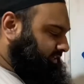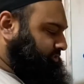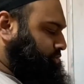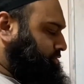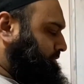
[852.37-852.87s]

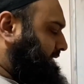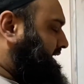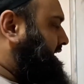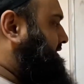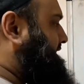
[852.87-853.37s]
Surah
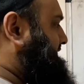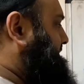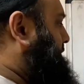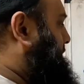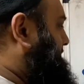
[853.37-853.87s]
Al-Baqarah, verse
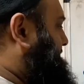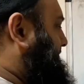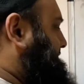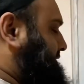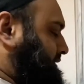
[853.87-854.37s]
number
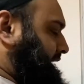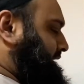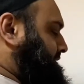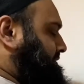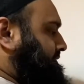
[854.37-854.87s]
153.